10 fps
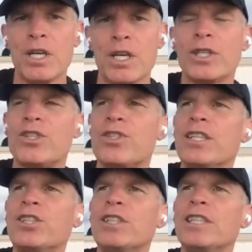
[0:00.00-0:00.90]
you're
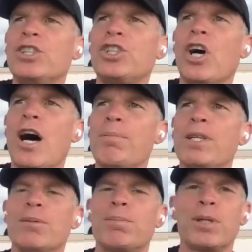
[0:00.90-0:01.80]
essentially
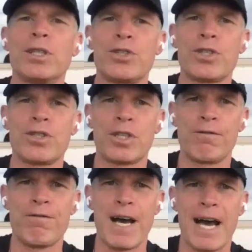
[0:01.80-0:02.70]
chopping the person's
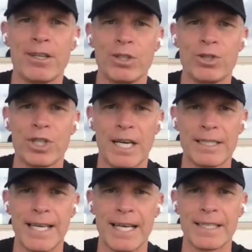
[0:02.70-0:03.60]
values and
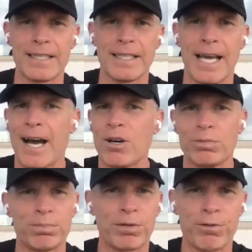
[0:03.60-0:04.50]
identity
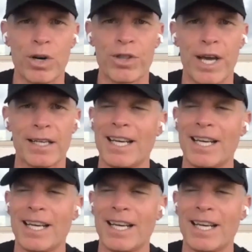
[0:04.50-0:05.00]
out before that.